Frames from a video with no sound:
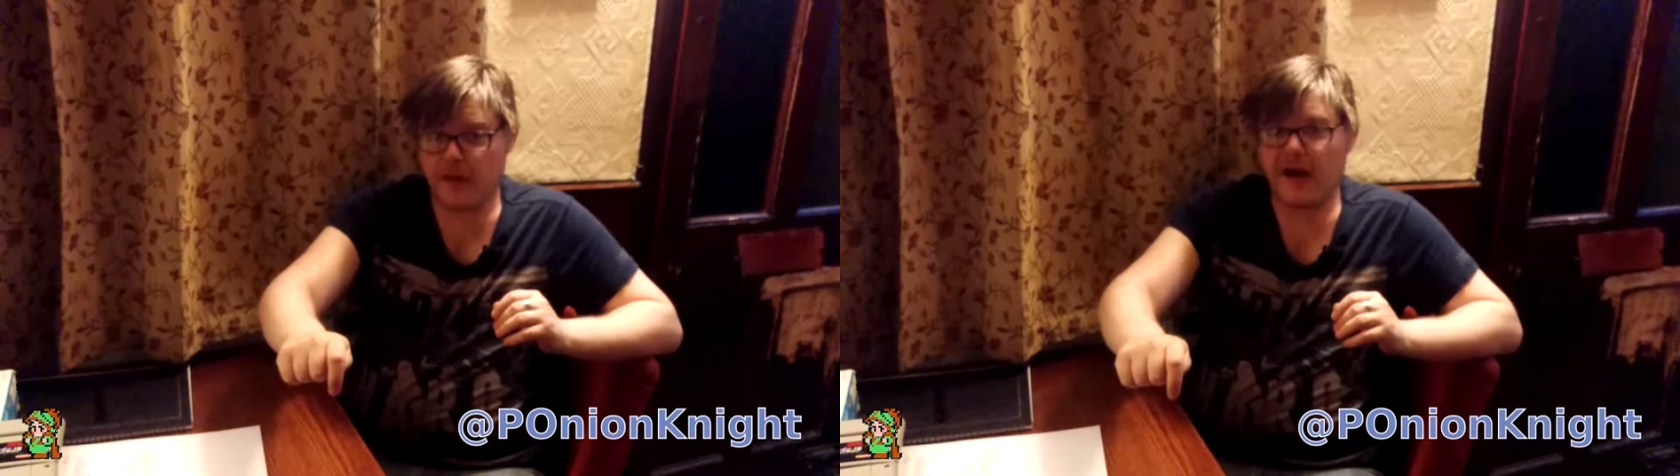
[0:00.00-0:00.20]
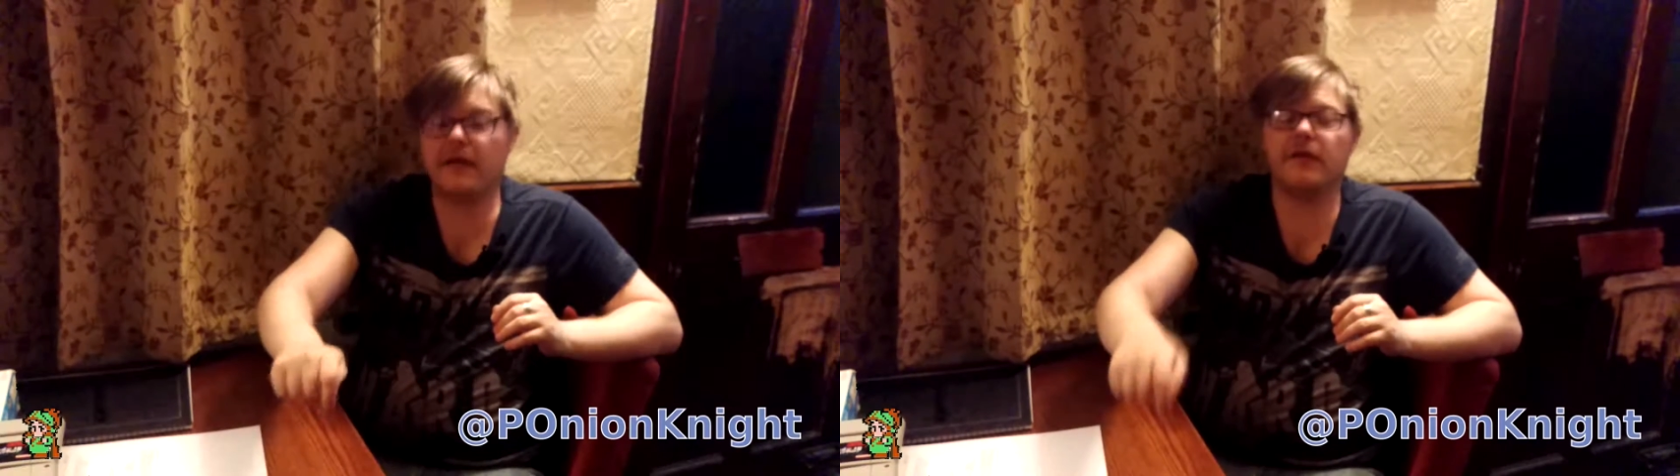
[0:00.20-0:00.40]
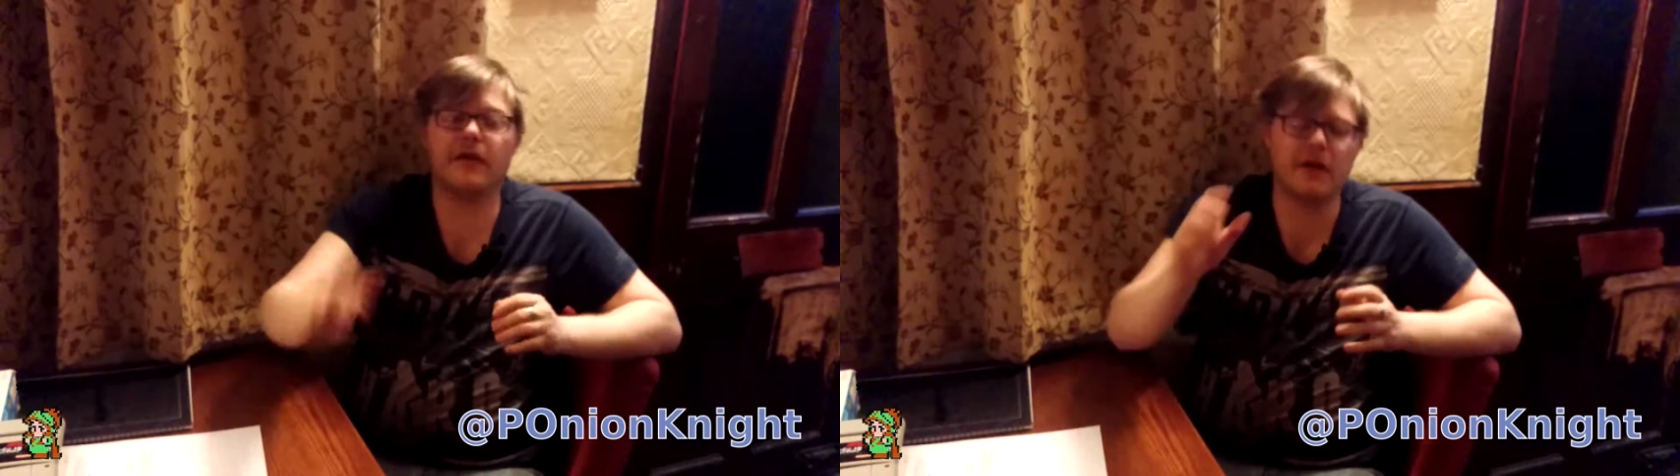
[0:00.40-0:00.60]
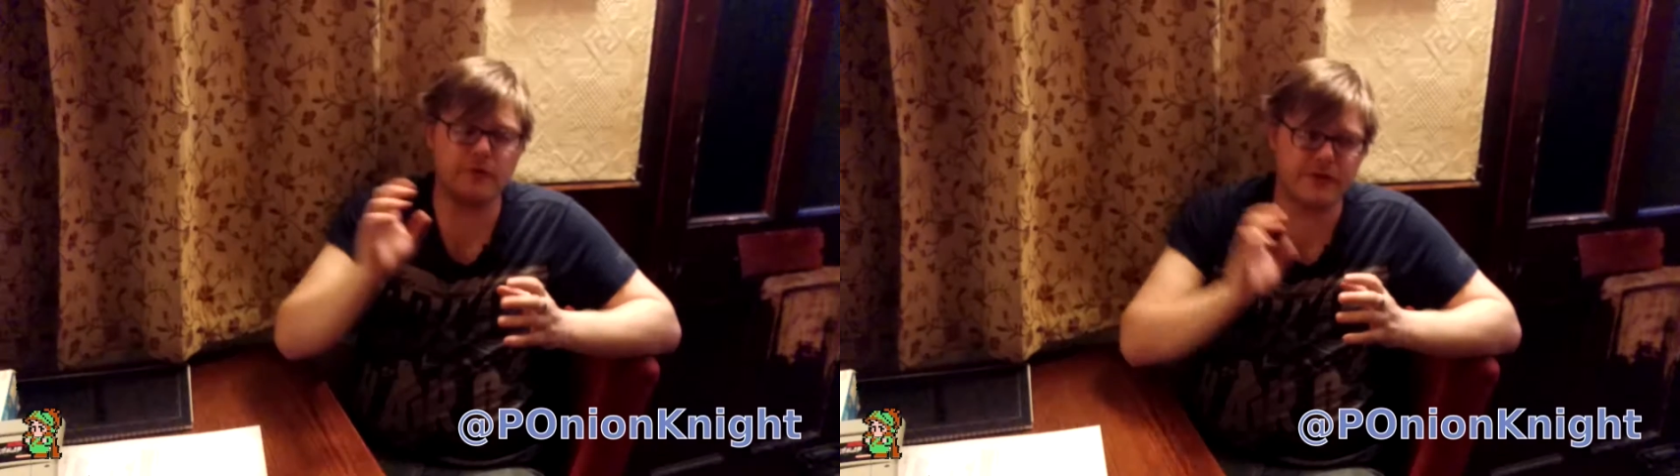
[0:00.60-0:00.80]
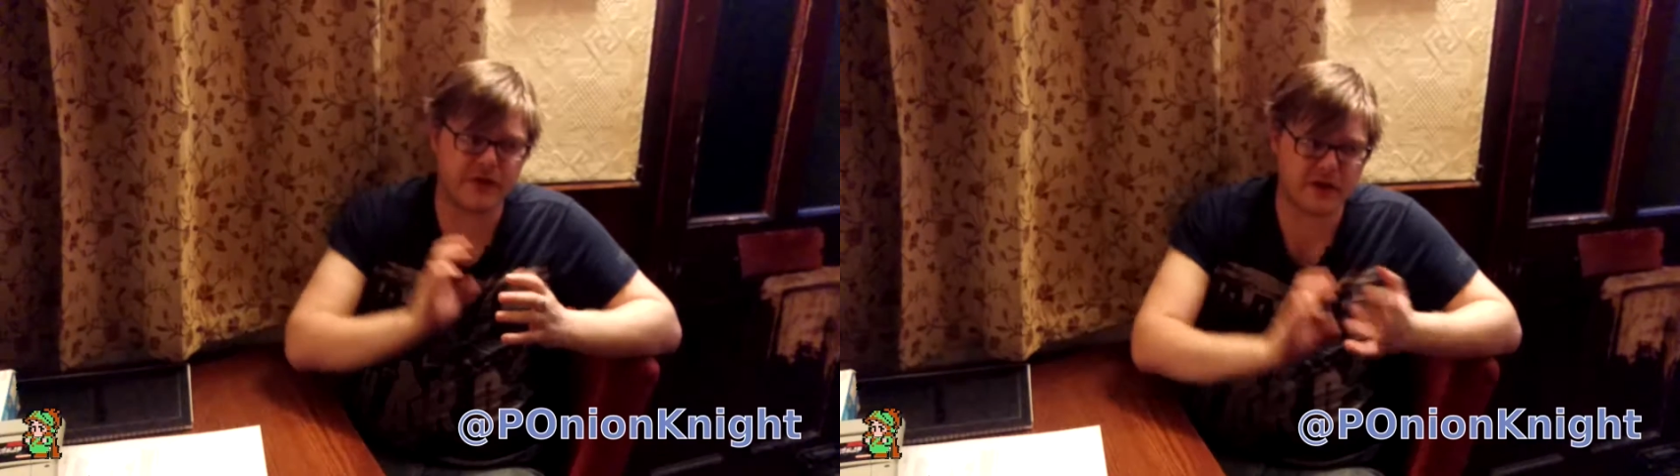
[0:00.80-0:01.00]
Battler that
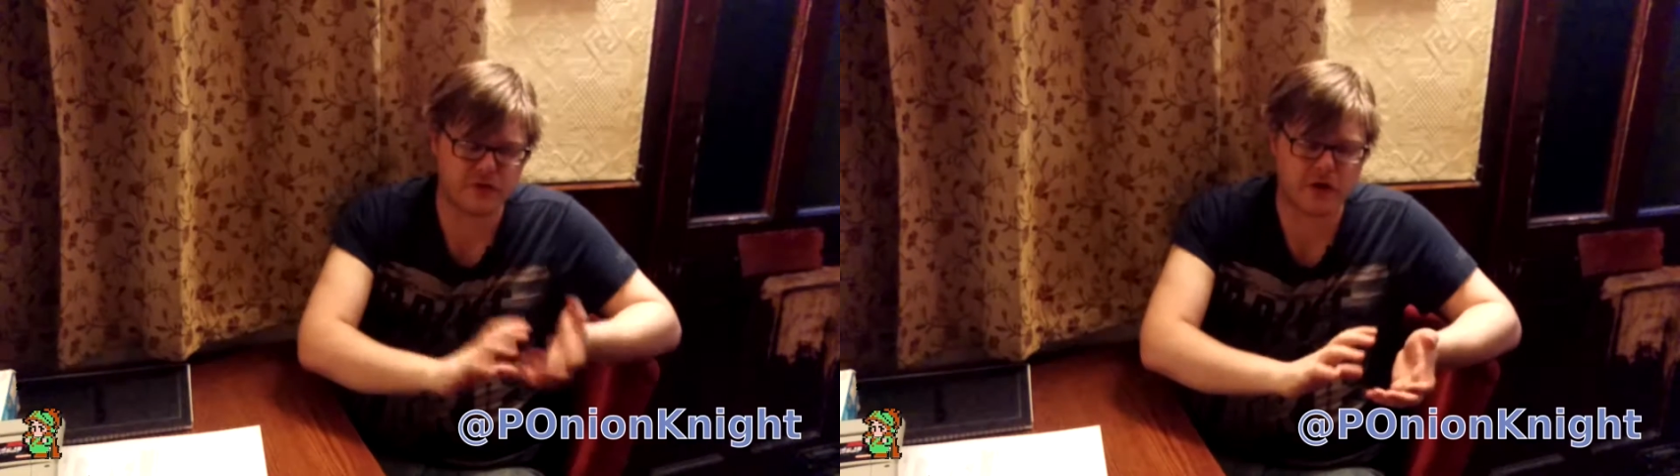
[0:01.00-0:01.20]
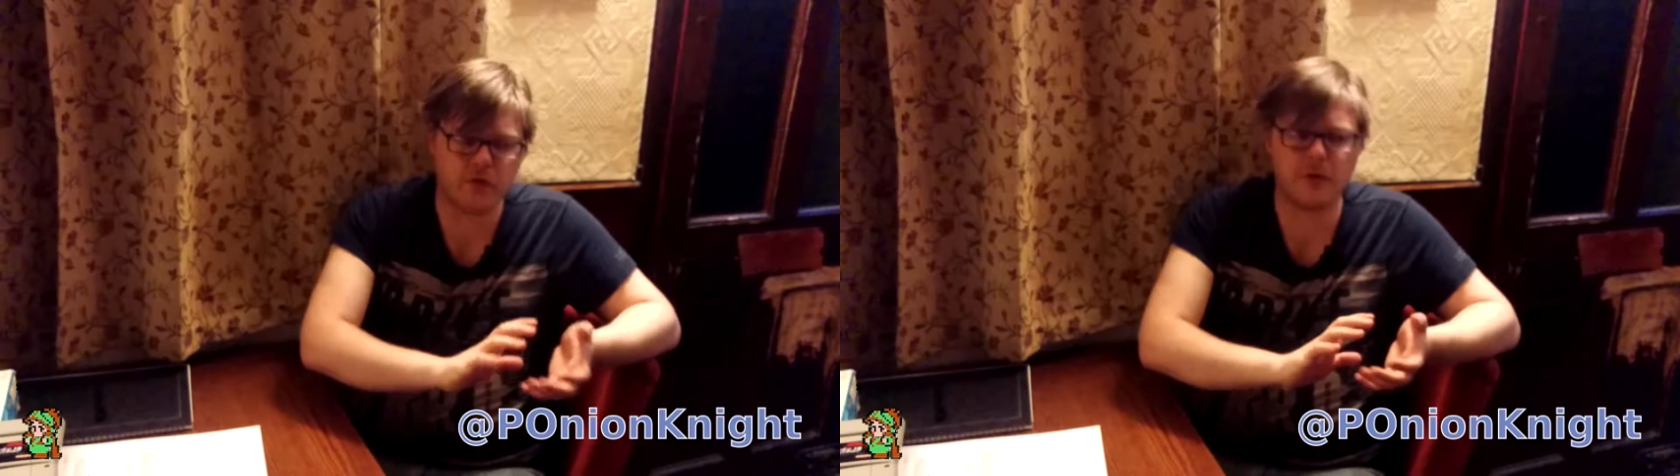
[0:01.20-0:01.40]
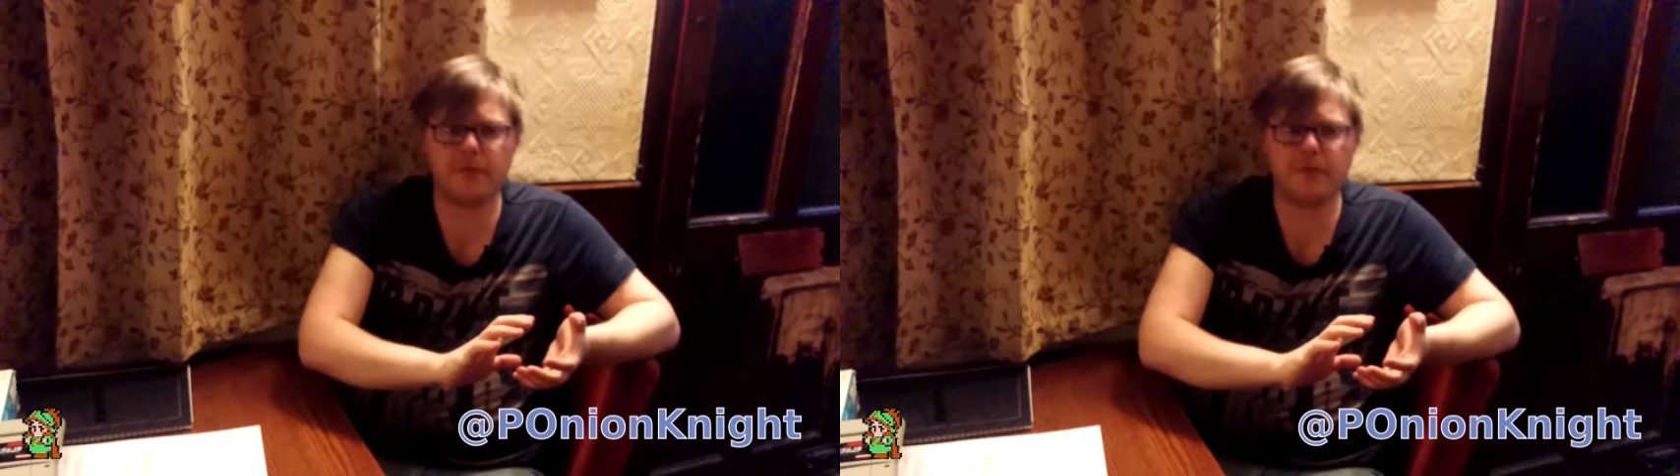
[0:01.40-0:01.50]
goes in the controller